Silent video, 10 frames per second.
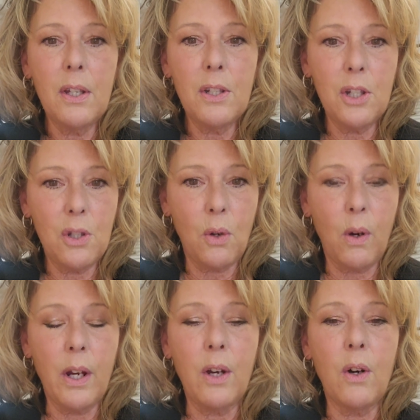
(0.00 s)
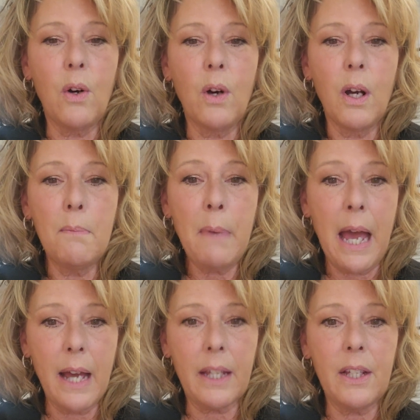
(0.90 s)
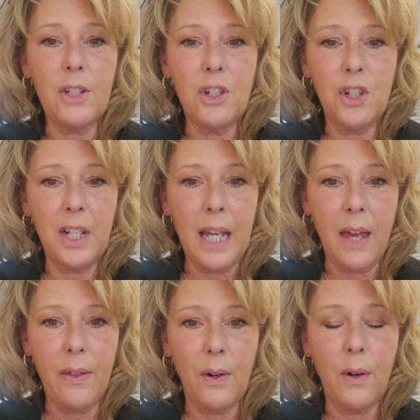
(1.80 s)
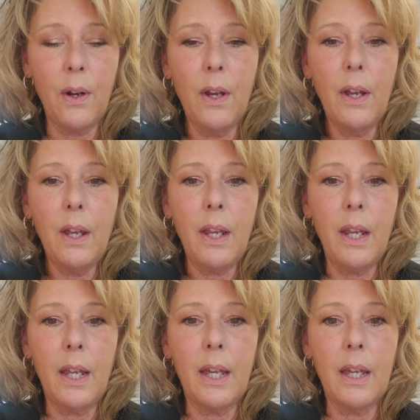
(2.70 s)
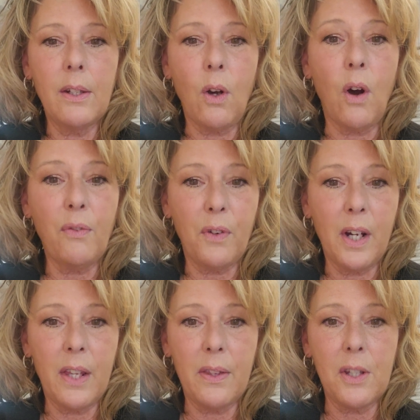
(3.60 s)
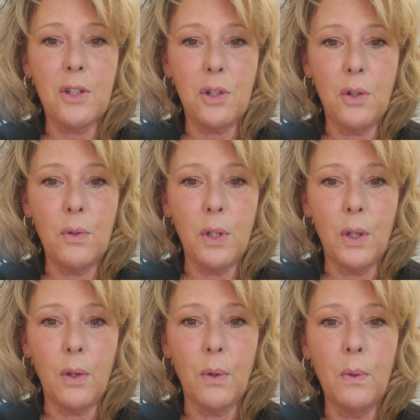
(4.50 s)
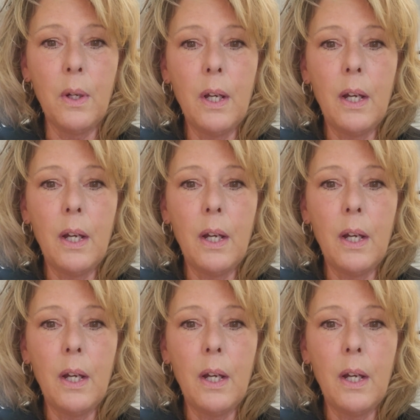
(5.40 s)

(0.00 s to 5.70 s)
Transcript: tutorial package together and offering this to you